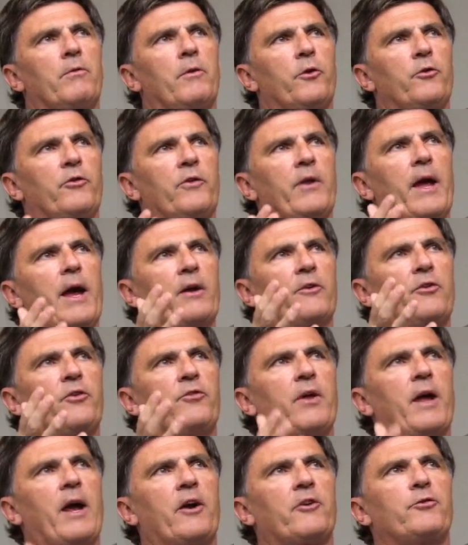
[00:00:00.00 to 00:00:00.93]
those
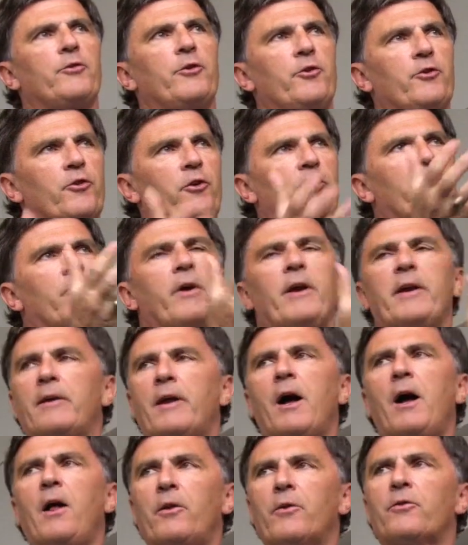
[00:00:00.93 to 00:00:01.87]
taxes actually
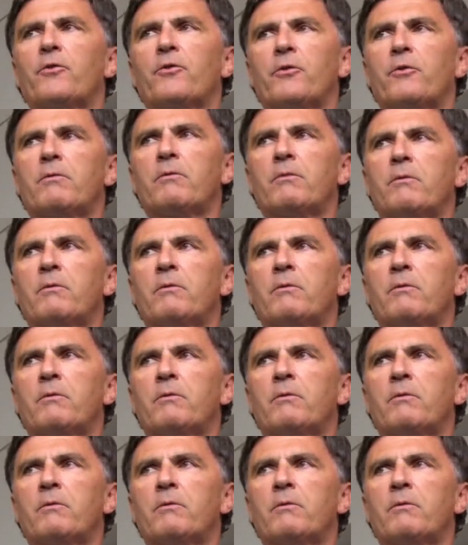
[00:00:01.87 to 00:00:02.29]
generate dollars.